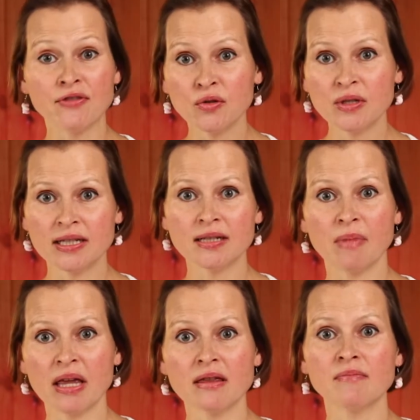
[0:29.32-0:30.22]
used this
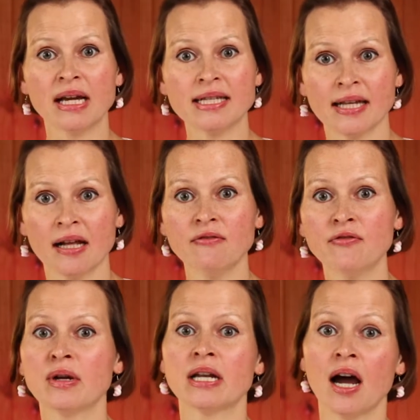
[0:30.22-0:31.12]
method
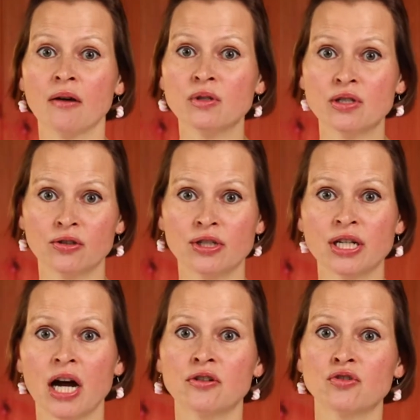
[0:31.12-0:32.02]
myself when I was
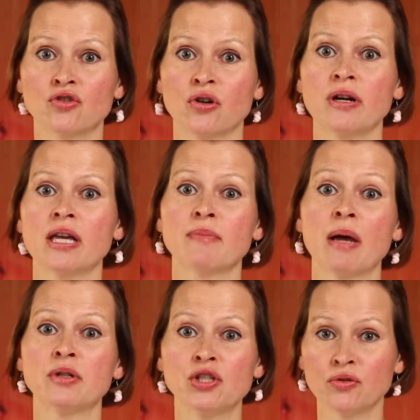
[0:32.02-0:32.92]
learning how to draw in
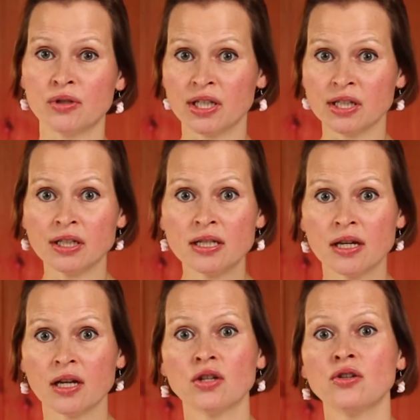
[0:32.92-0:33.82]
my mature
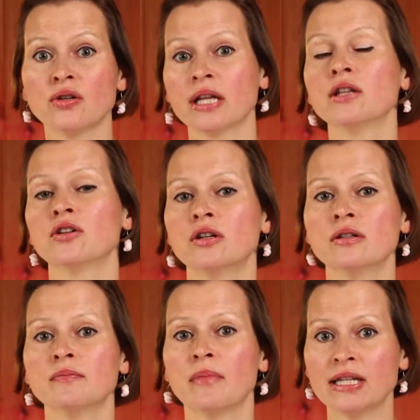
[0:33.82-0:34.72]
years. You can
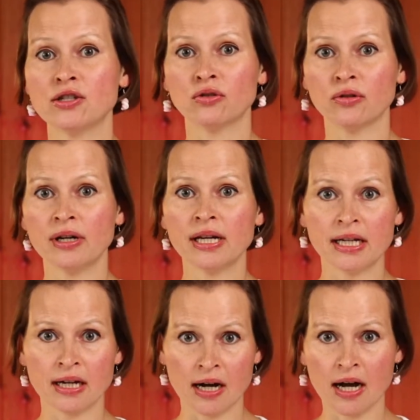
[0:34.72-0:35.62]
learn my
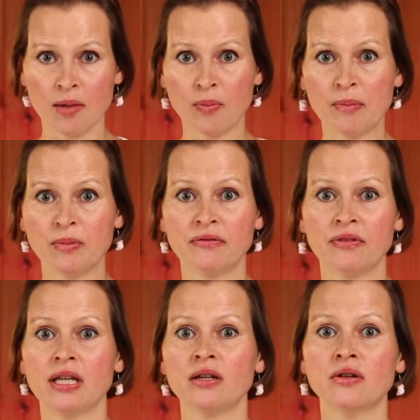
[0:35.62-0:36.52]
story. I'll pop the
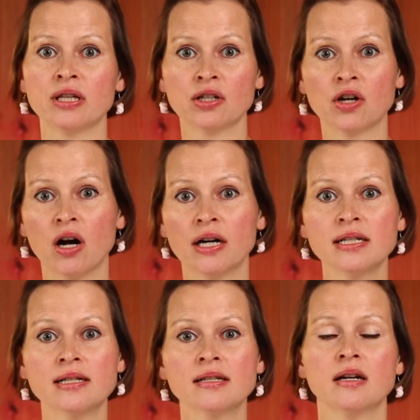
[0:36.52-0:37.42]
video in the
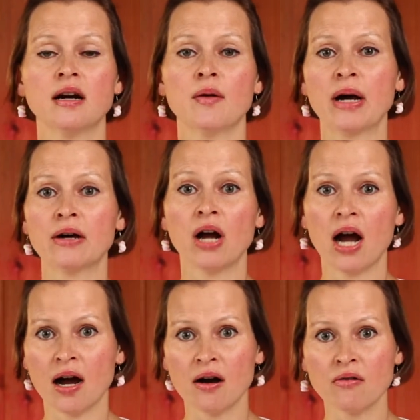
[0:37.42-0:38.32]
cards about
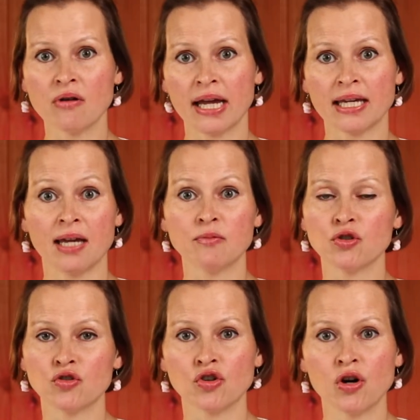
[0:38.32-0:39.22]
how I came
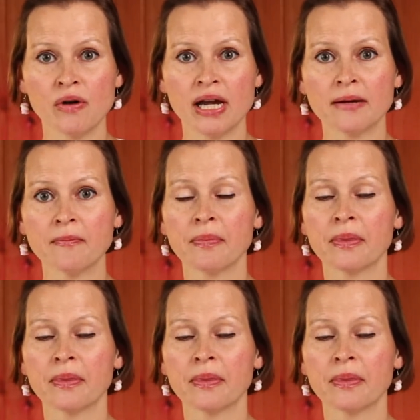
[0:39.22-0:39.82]
to drawing.